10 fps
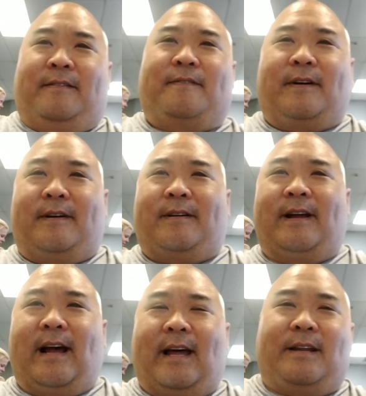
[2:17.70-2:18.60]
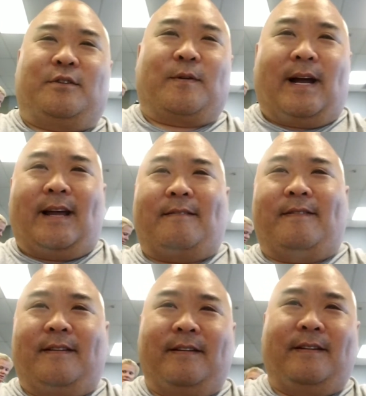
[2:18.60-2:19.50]
From I had to drive
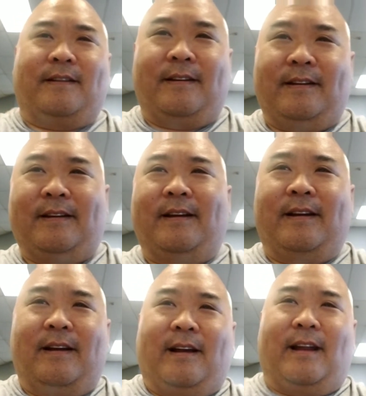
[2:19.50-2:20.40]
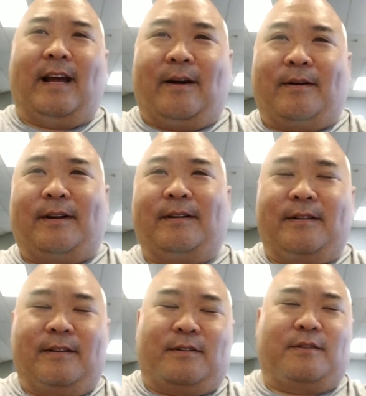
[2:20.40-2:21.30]
an hour and
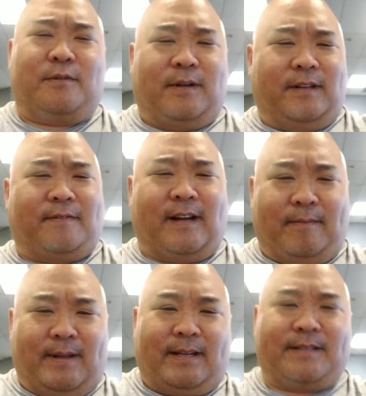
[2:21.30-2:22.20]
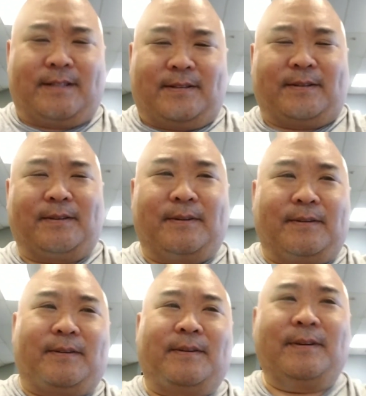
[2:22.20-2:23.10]
25 minutes to
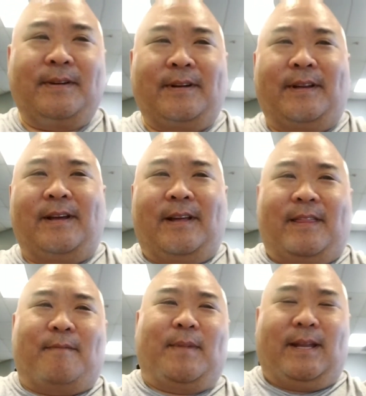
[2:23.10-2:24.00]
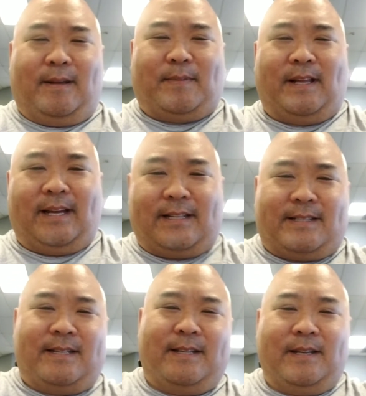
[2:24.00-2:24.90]
the meeting
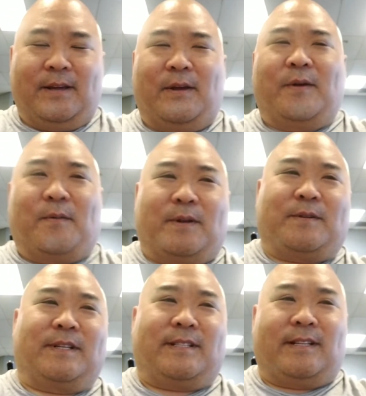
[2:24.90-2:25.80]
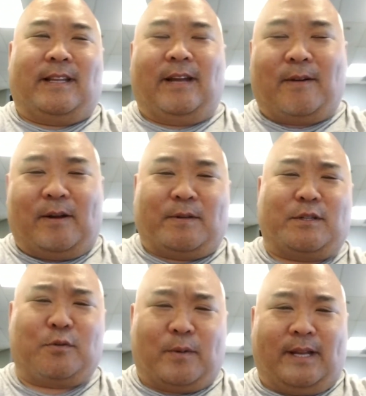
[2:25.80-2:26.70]
place, which was later on was
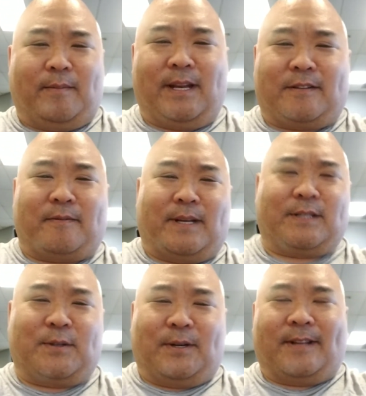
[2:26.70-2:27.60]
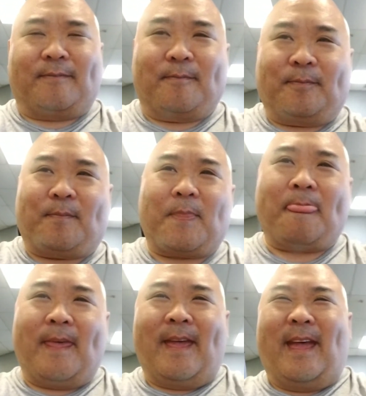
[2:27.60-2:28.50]
20 minutes from my school
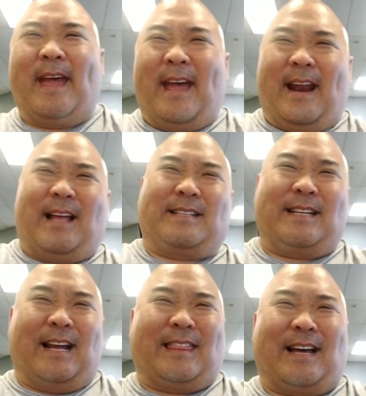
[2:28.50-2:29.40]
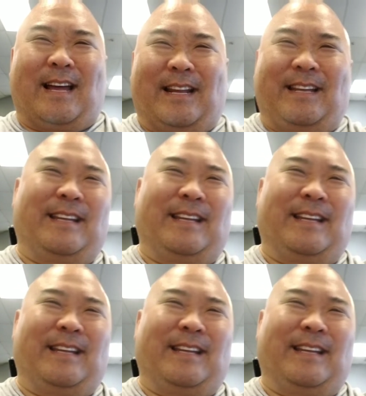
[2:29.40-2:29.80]
all of a sudden I thought,